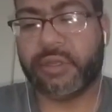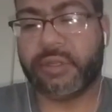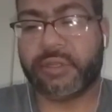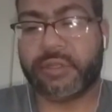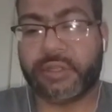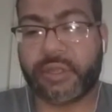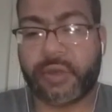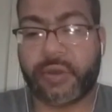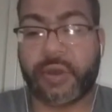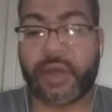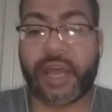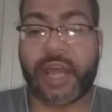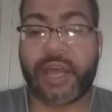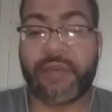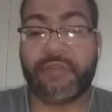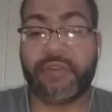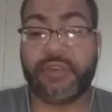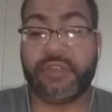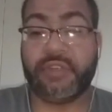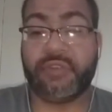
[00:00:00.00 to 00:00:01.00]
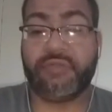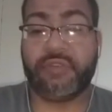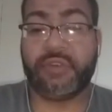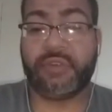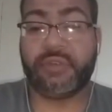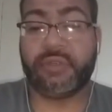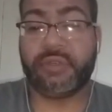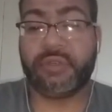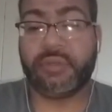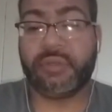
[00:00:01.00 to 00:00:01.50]
So I haven't
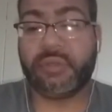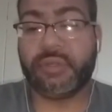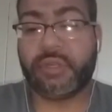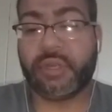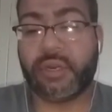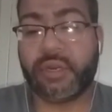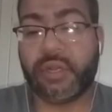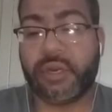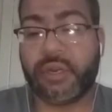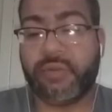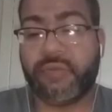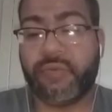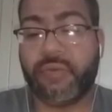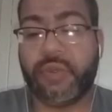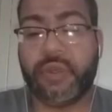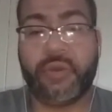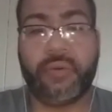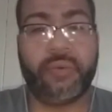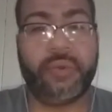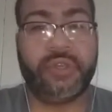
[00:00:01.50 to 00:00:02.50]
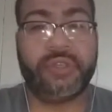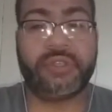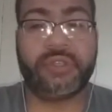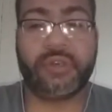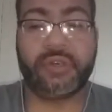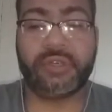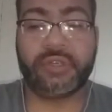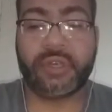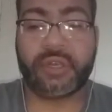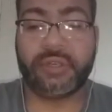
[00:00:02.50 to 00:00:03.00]
even done any real
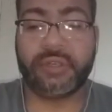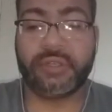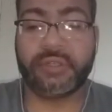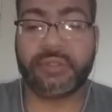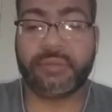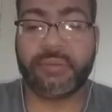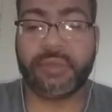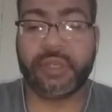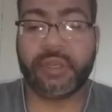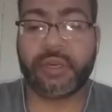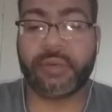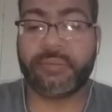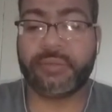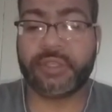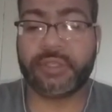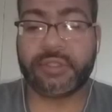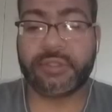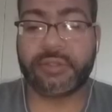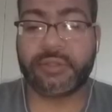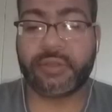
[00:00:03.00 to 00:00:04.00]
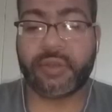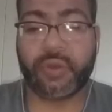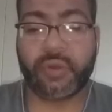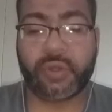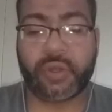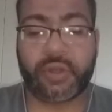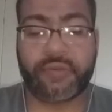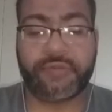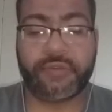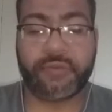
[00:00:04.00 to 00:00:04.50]
research on this beer. I'm just
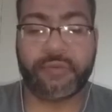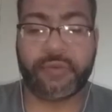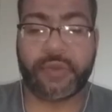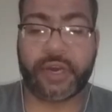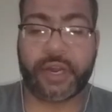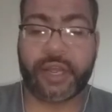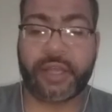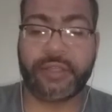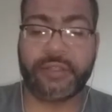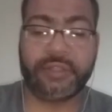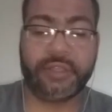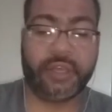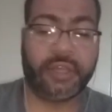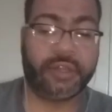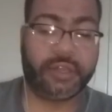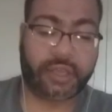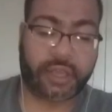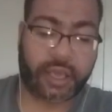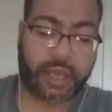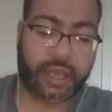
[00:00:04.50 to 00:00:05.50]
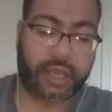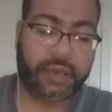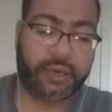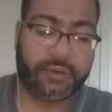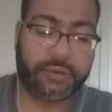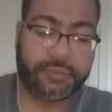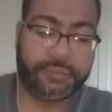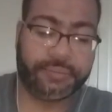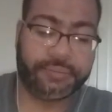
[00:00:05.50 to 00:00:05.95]
going off of what I see on the can.